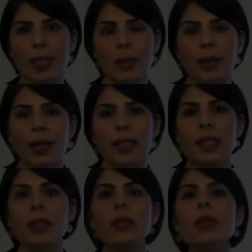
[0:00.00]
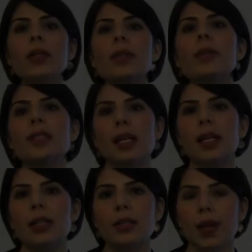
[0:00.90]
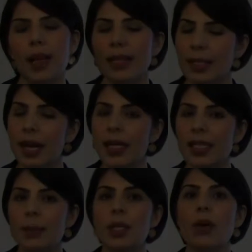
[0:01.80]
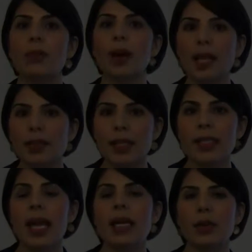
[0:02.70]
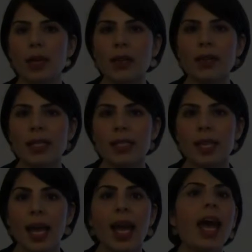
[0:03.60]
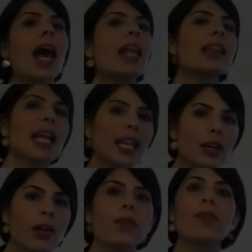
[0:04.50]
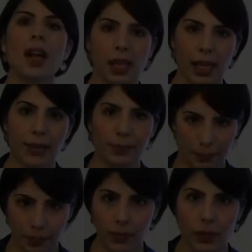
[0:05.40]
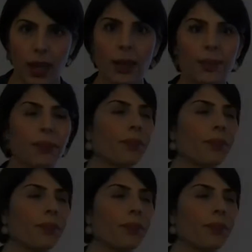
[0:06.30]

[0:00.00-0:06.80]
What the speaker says: experience that you could use to illustrate these concepts of relevance and irrelevance. and later funneling, okay?